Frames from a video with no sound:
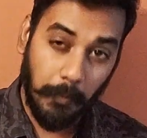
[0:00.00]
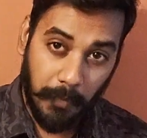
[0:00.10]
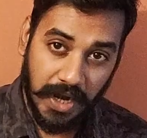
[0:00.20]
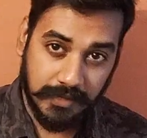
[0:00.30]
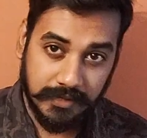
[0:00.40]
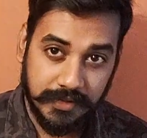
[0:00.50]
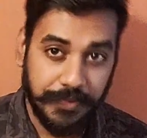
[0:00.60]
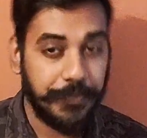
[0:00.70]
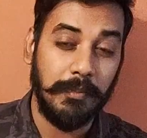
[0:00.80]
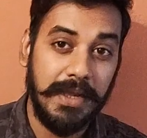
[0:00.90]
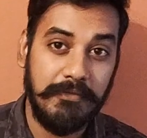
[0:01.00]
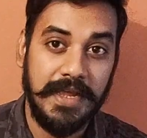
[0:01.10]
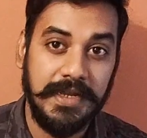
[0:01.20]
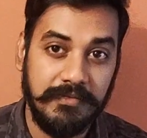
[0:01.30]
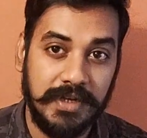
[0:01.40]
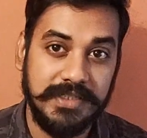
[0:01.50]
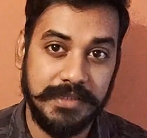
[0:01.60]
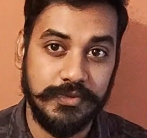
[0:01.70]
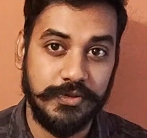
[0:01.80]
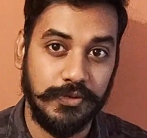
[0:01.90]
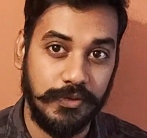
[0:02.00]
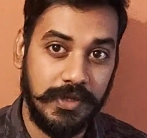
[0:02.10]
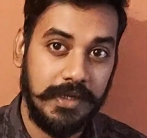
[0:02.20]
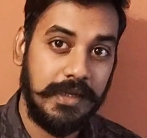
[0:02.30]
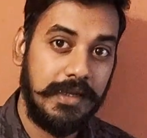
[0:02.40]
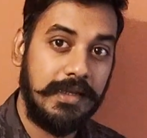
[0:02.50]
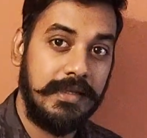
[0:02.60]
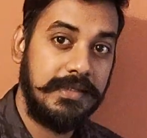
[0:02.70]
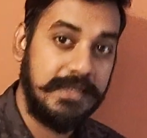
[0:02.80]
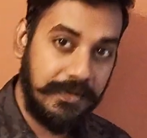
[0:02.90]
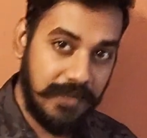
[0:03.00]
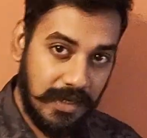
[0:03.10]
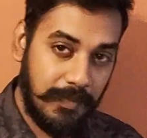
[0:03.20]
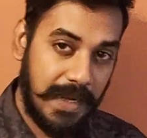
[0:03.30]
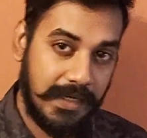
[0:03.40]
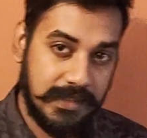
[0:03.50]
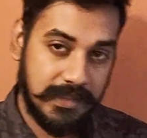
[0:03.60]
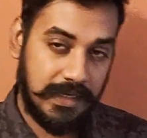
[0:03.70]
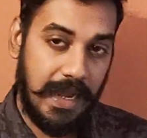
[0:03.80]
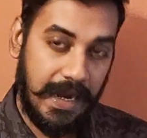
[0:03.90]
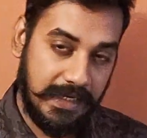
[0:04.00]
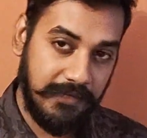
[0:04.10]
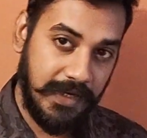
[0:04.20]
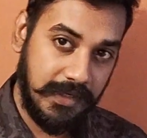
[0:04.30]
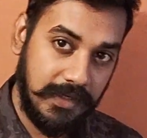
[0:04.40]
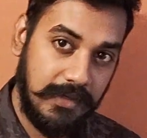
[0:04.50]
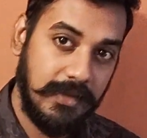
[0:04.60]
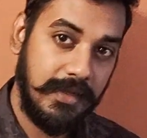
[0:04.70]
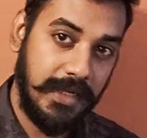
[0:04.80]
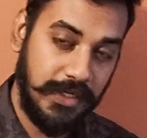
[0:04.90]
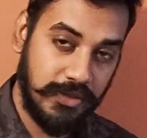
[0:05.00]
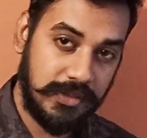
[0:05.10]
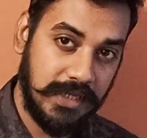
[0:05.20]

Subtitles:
But by wearing one gemstone, several planets are activated in your